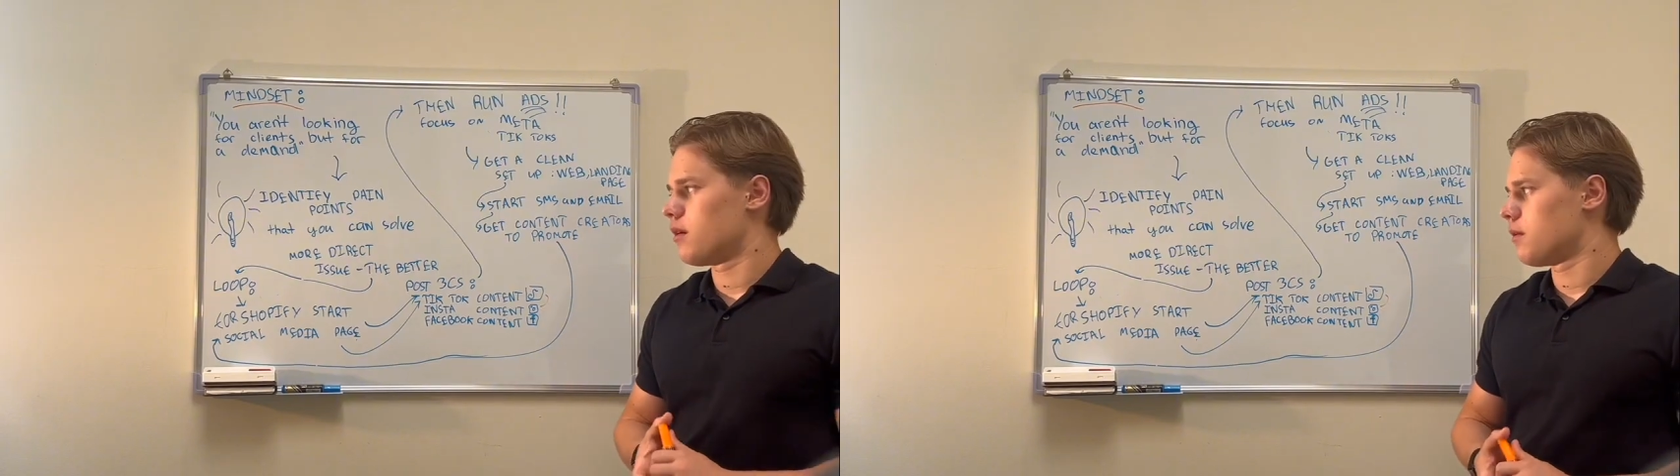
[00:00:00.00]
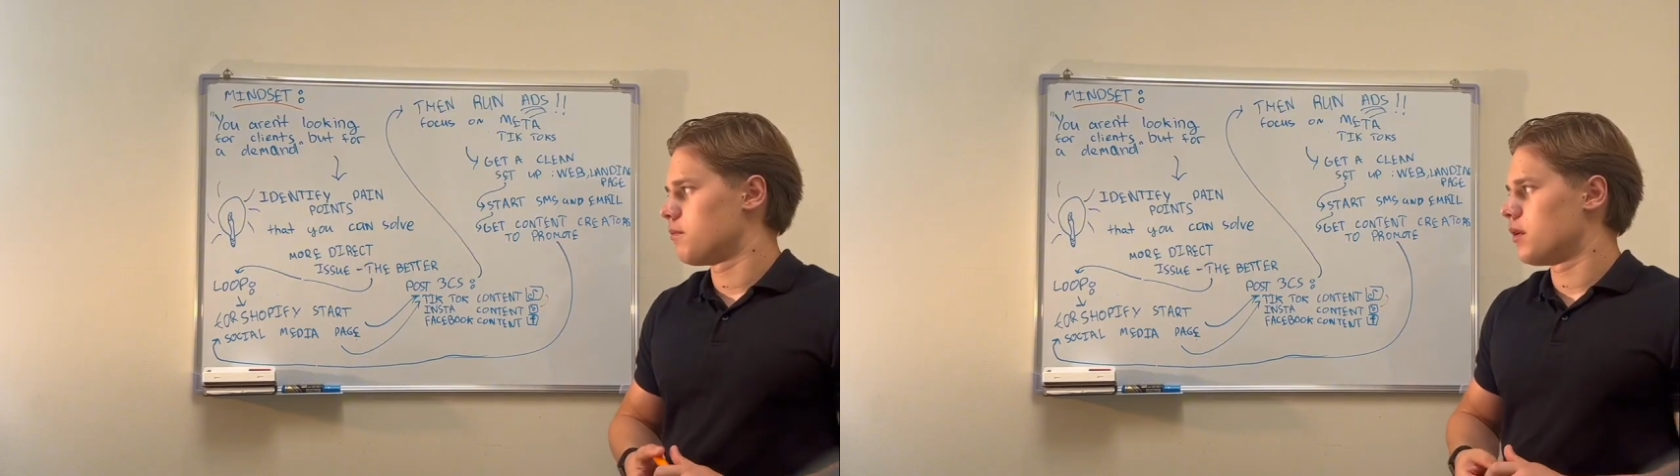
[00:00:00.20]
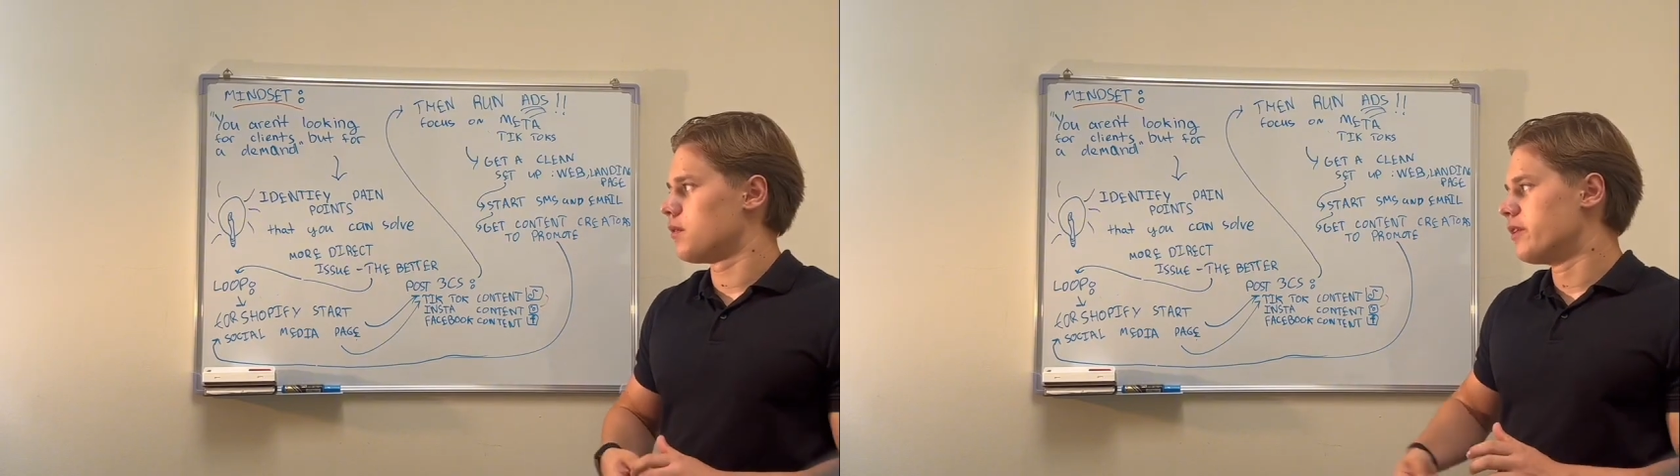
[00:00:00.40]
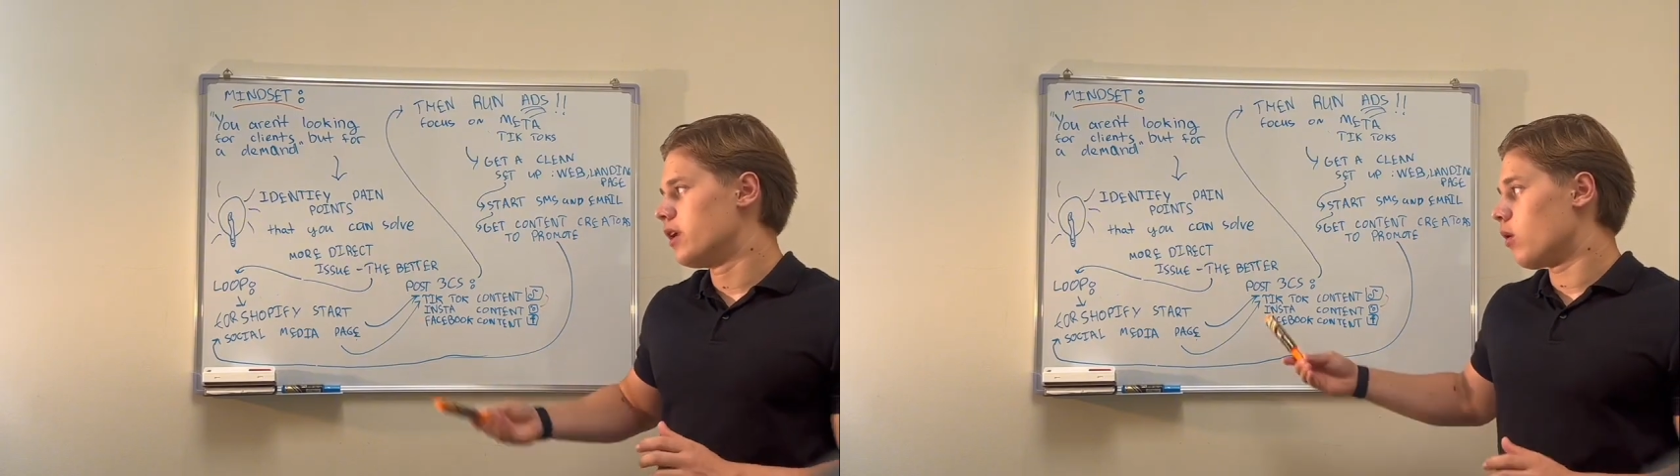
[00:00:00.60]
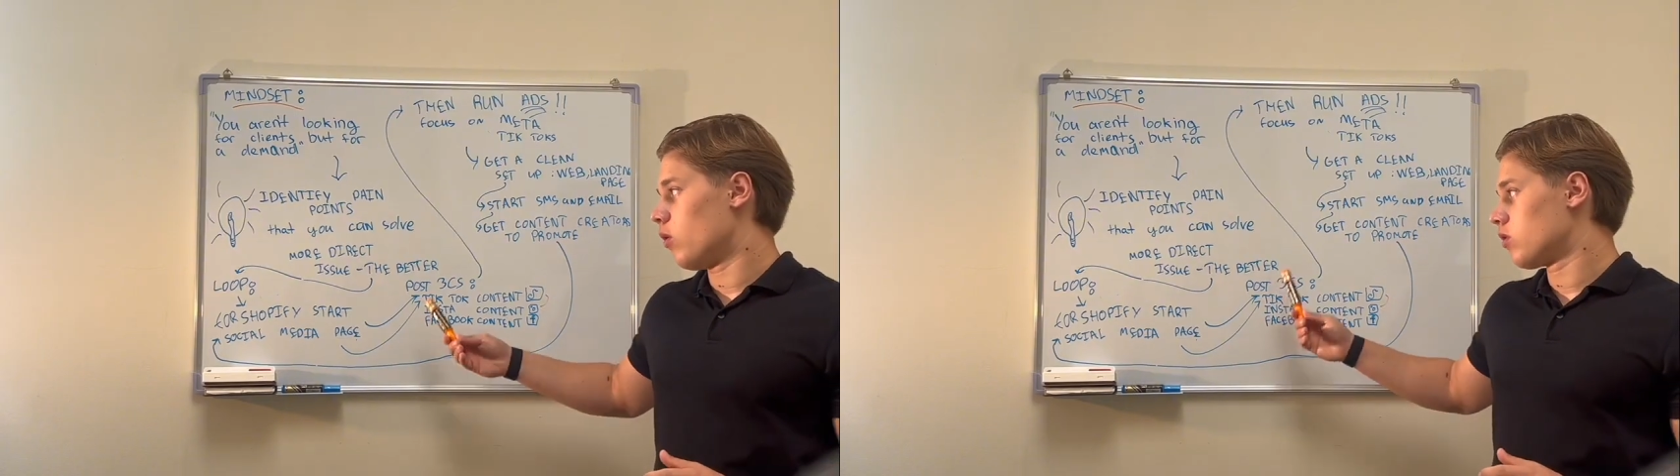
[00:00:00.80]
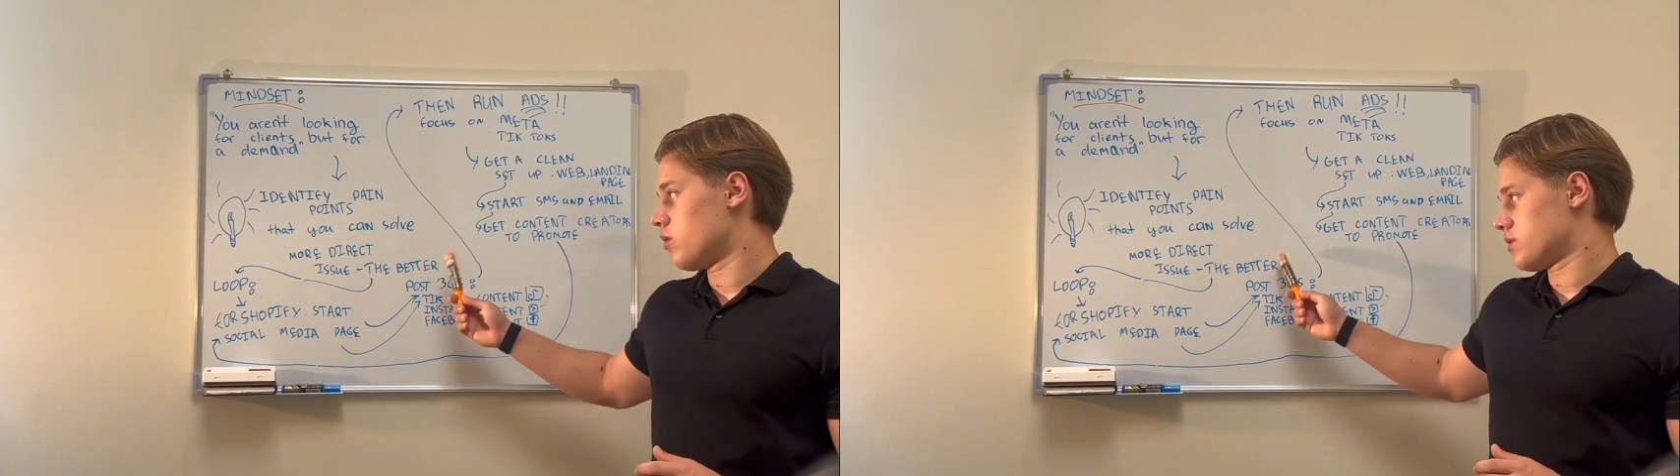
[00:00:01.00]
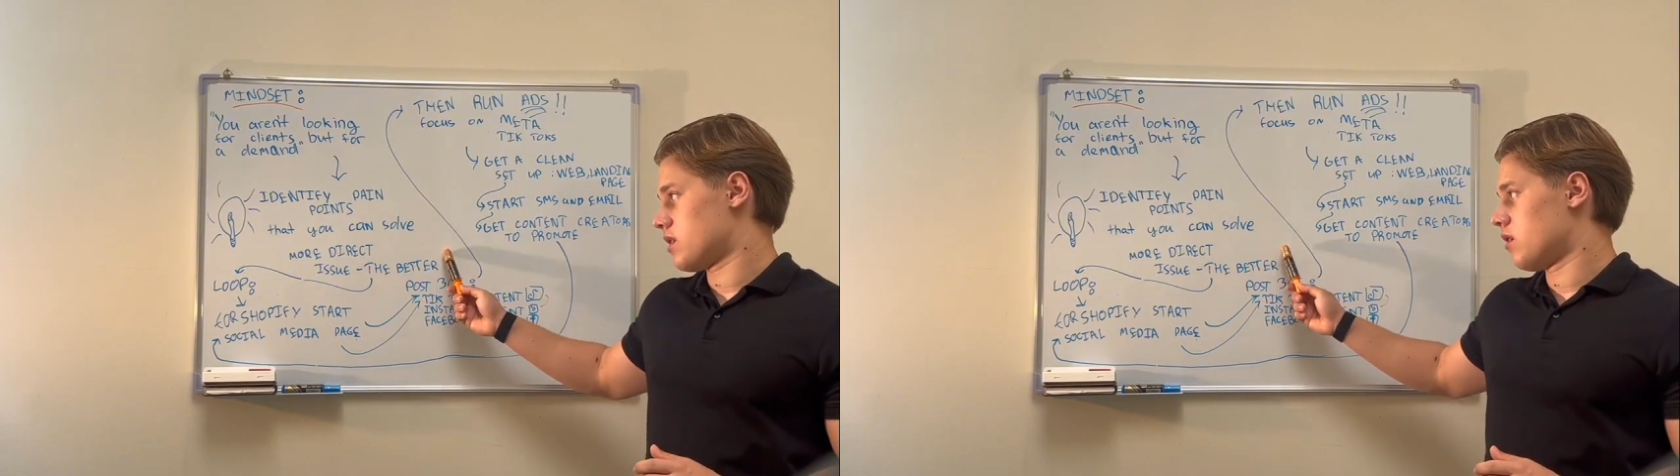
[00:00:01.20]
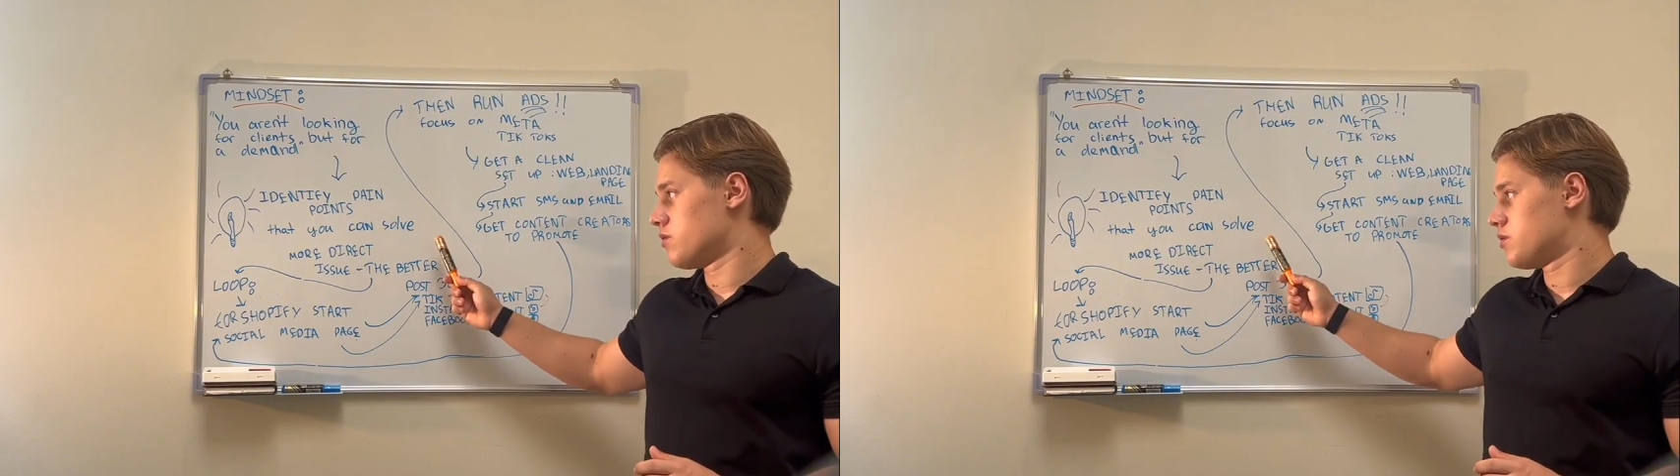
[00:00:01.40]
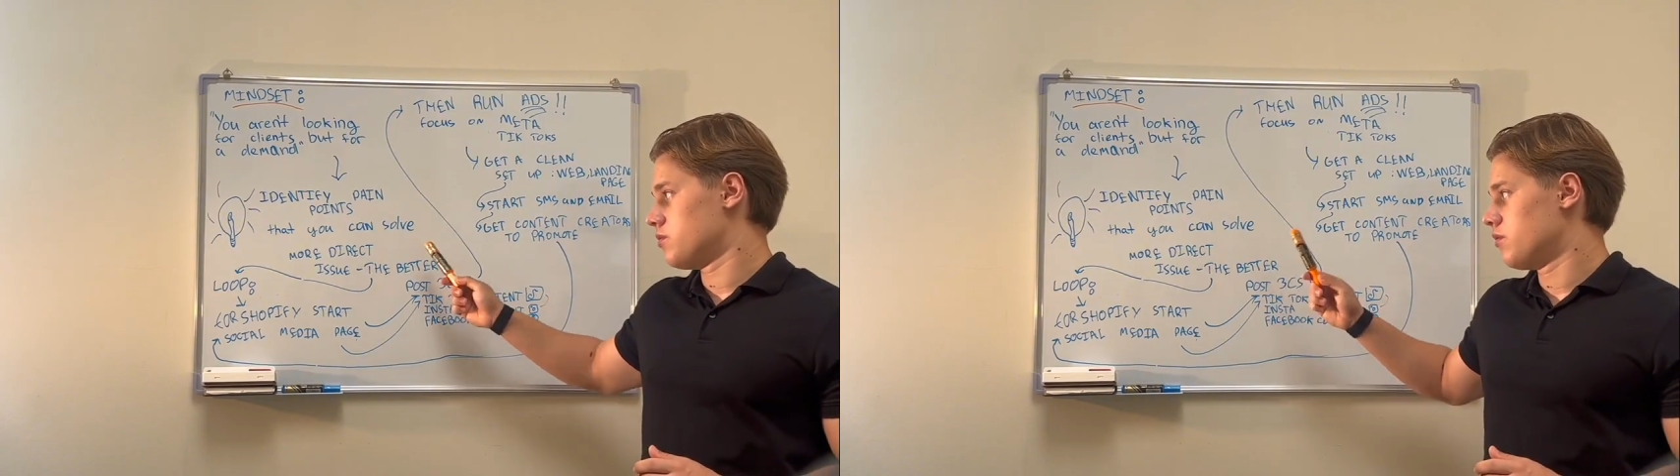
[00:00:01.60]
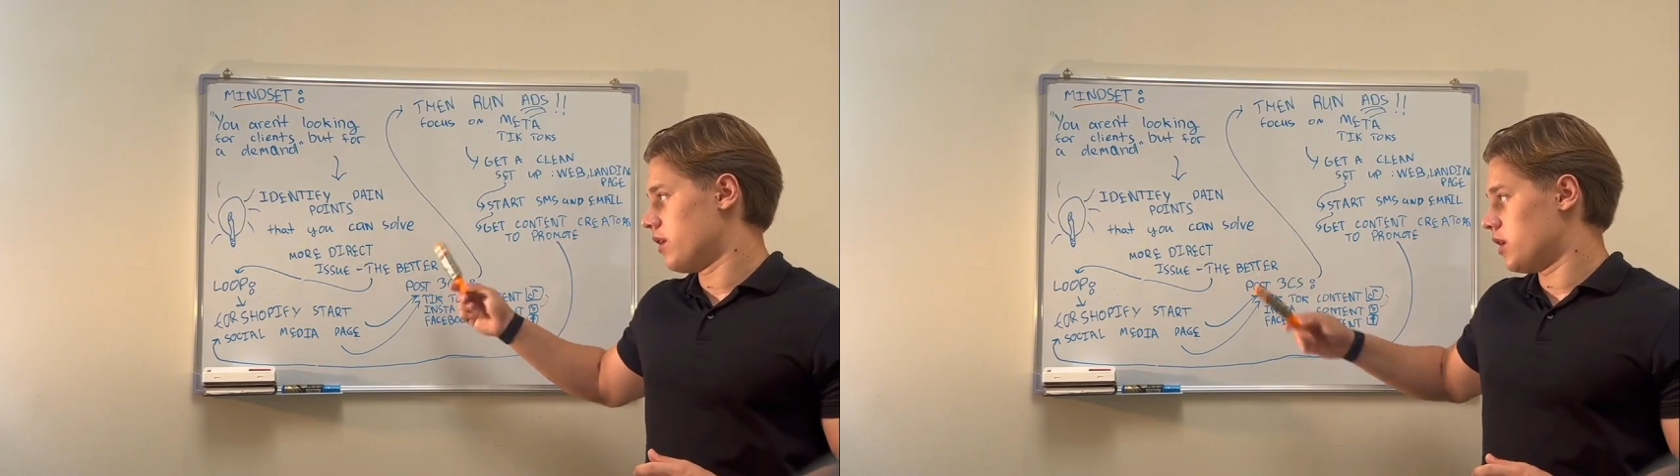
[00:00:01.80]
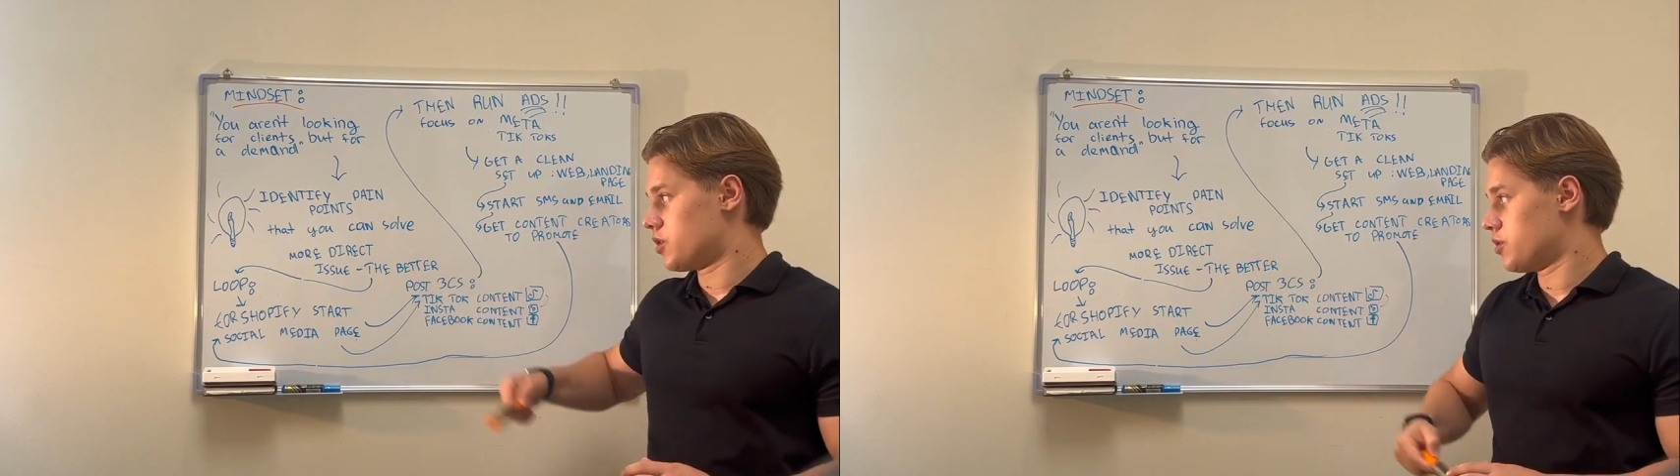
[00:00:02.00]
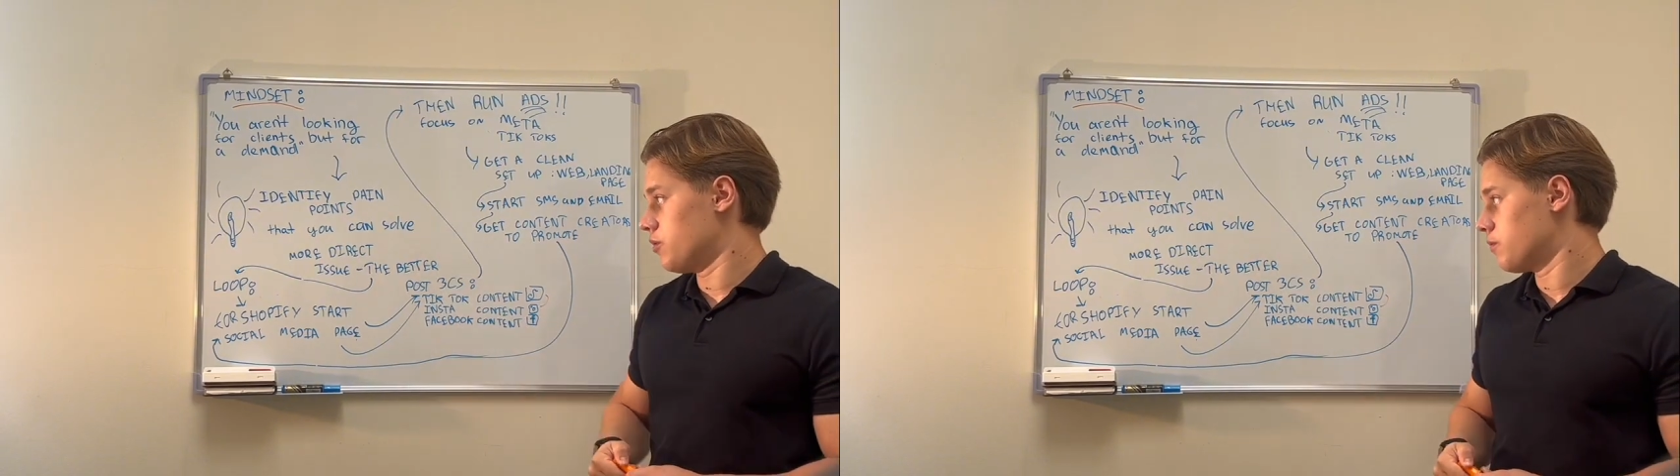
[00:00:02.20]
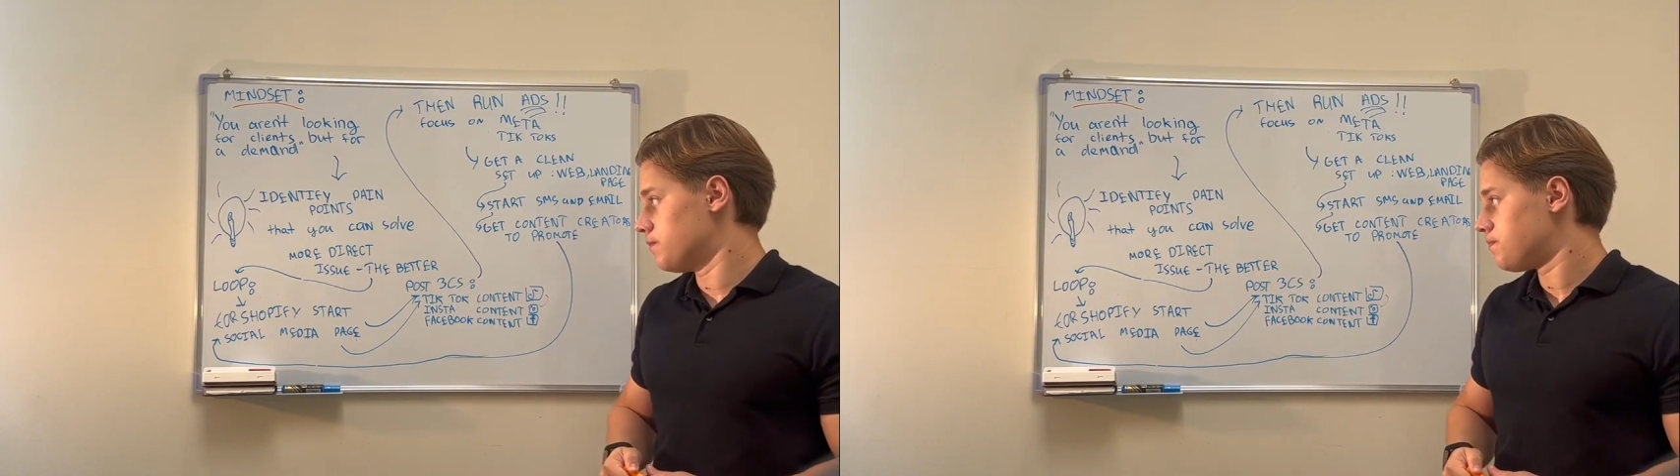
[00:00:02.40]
but it really all goes down to the issue